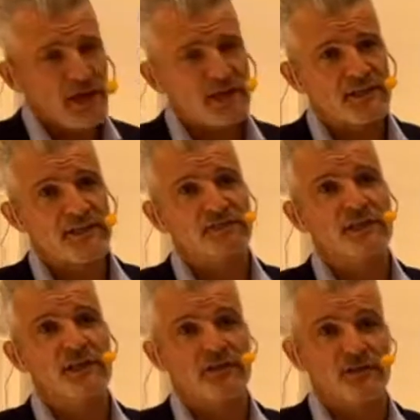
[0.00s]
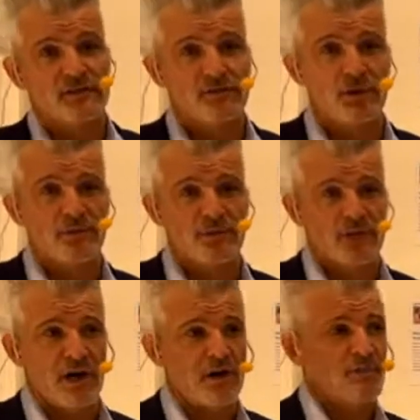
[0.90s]
in David Gardner's former
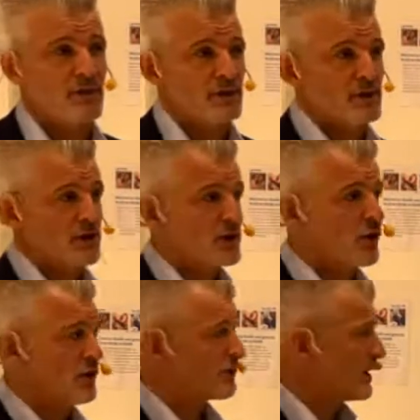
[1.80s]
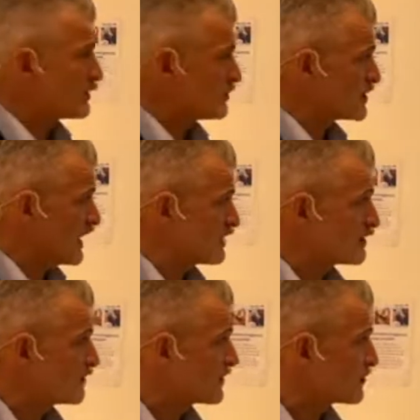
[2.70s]
lab at the Colorado
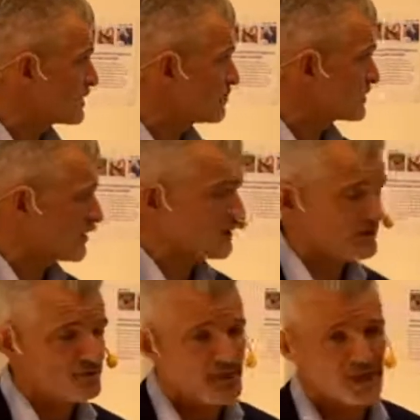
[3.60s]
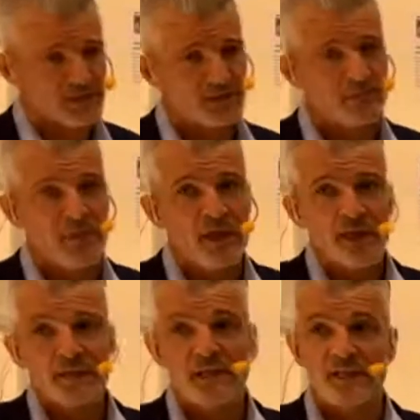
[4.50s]
Center for Reproductive Medicine,
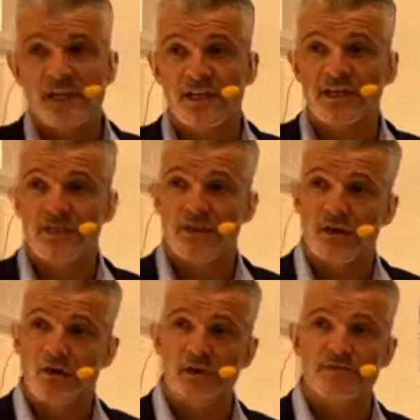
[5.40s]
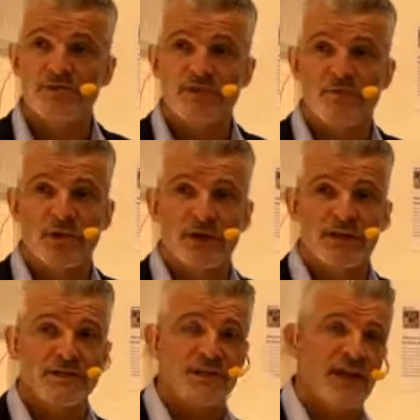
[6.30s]
they tested all of the
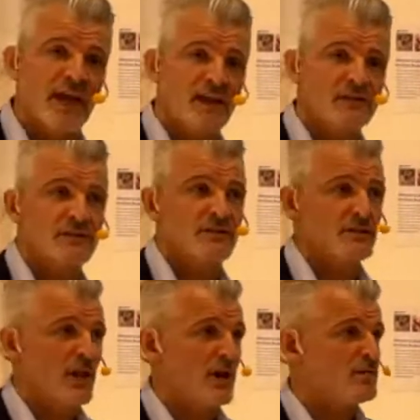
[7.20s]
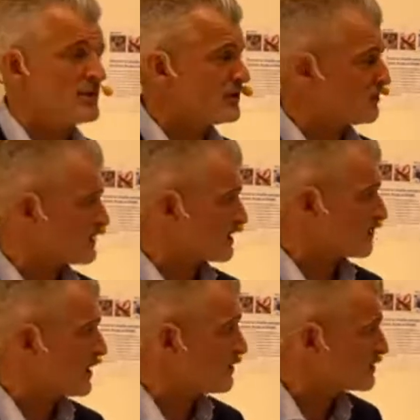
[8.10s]
supplies that entered the lab using
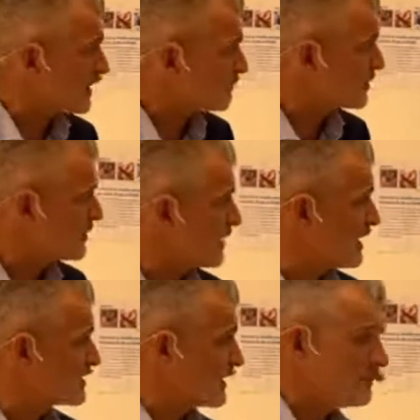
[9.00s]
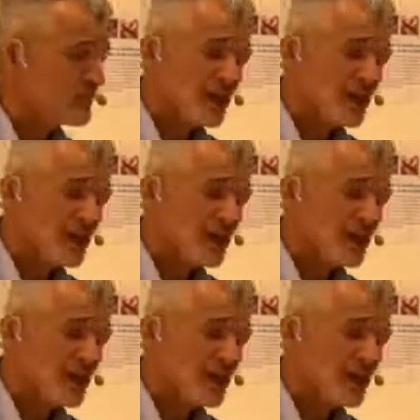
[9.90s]
a mouse embryo assay,